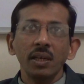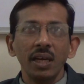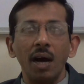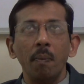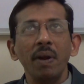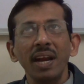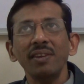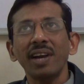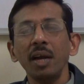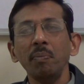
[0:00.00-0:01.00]
Yeah, Brain
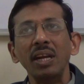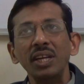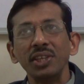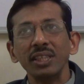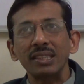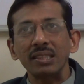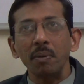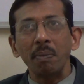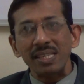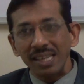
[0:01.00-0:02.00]
Rhyme teaches
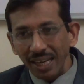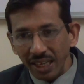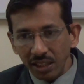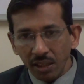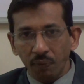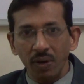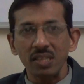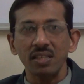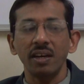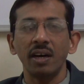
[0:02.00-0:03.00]
basically the
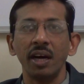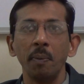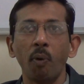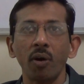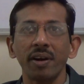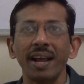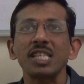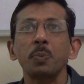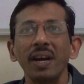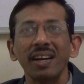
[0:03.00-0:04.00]
first important
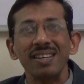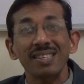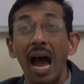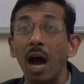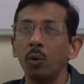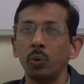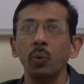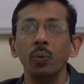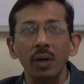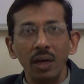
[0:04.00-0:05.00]
aspect is how
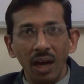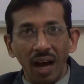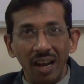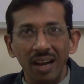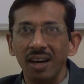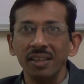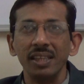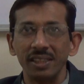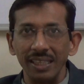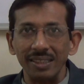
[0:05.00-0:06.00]
to learn
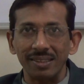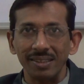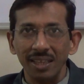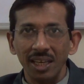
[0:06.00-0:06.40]
the things,